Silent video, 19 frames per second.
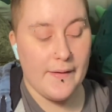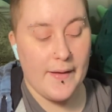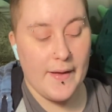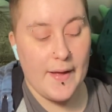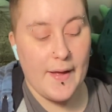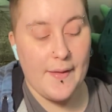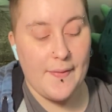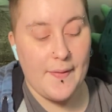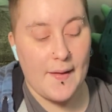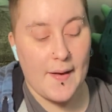
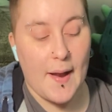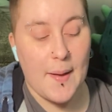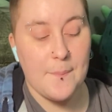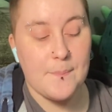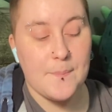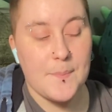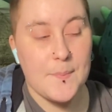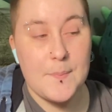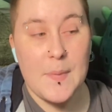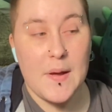And then I
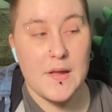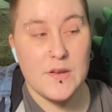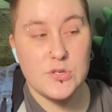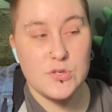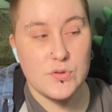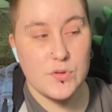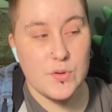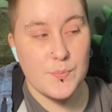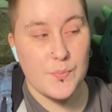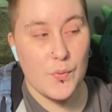might
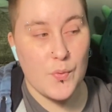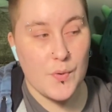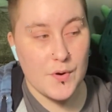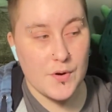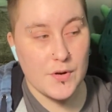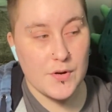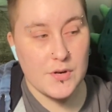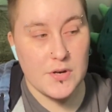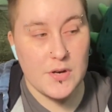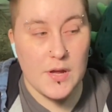do the
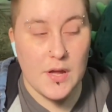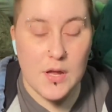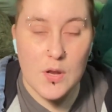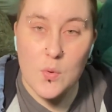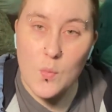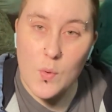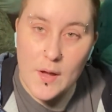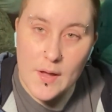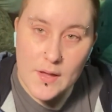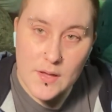border
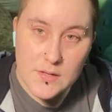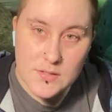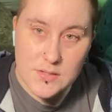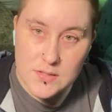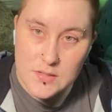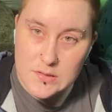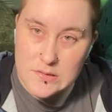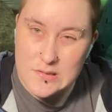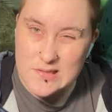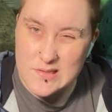in
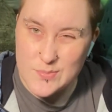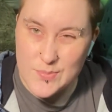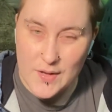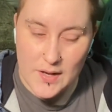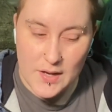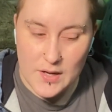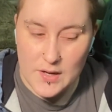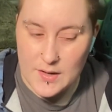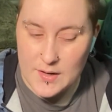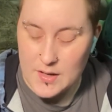white,
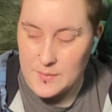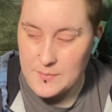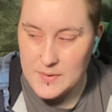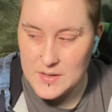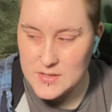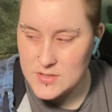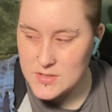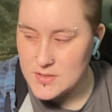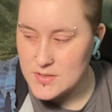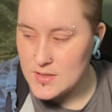depending on how
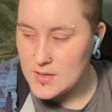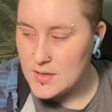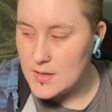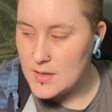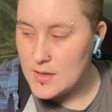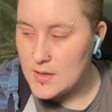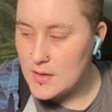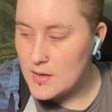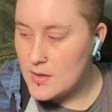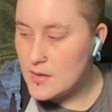much
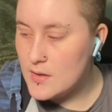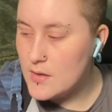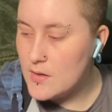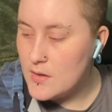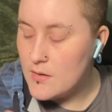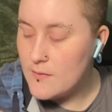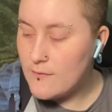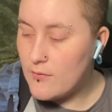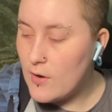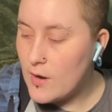the
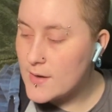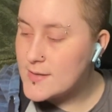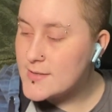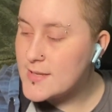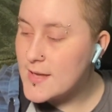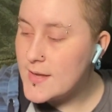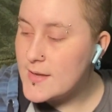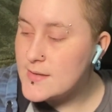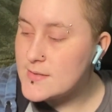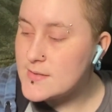frog
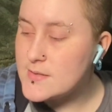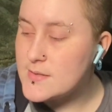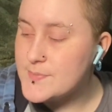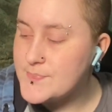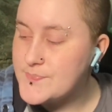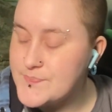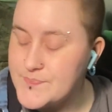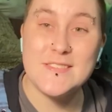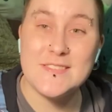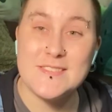takes.
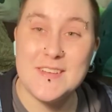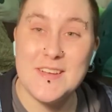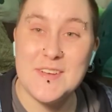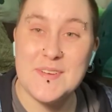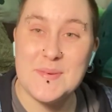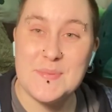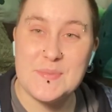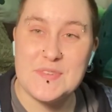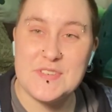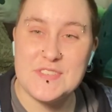So yeah,
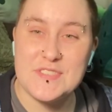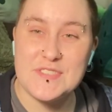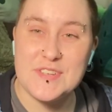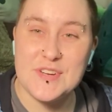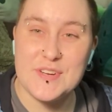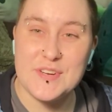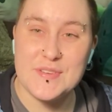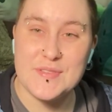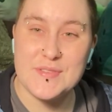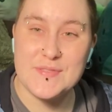I'm gonna
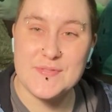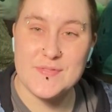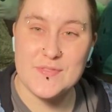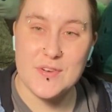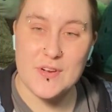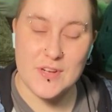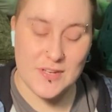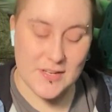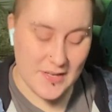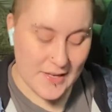start on the
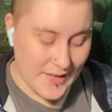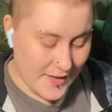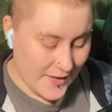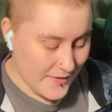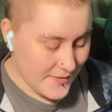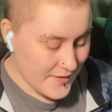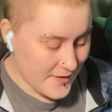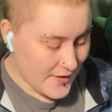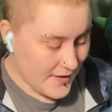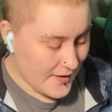frog
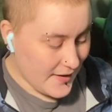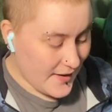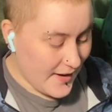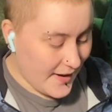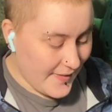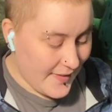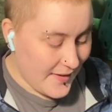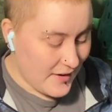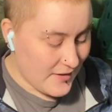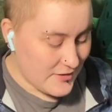now,
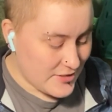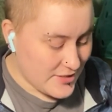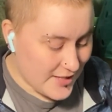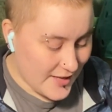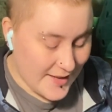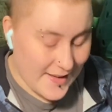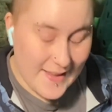and then I'll check